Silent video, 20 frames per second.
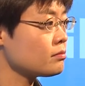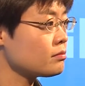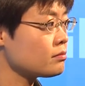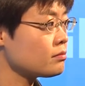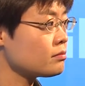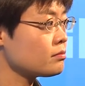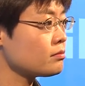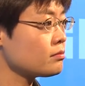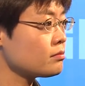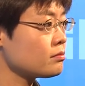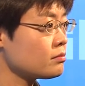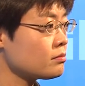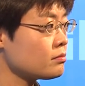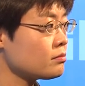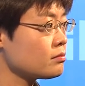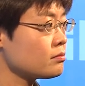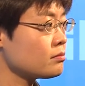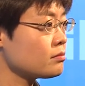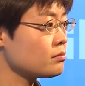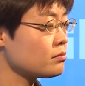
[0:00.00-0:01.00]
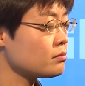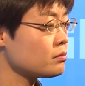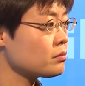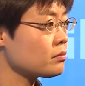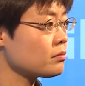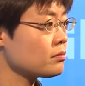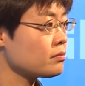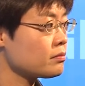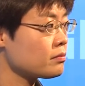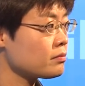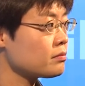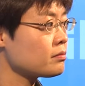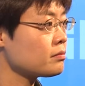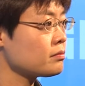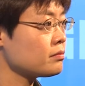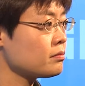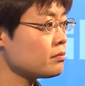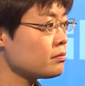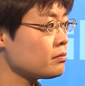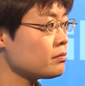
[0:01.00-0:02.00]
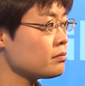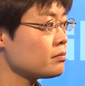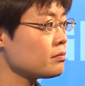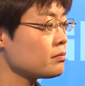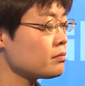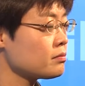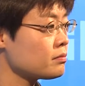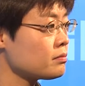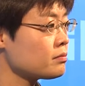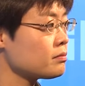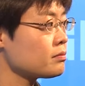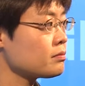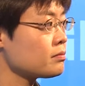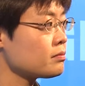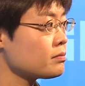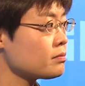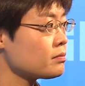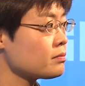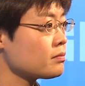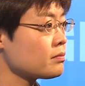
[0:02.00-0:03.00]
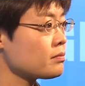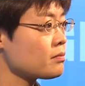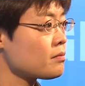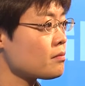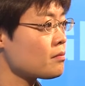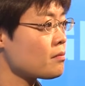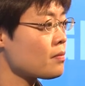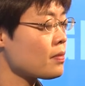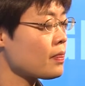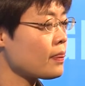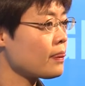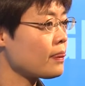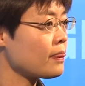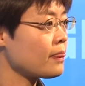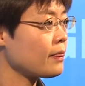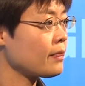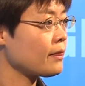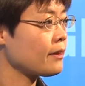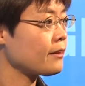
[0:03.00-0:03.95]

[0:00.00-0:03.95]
This person isn't speaking.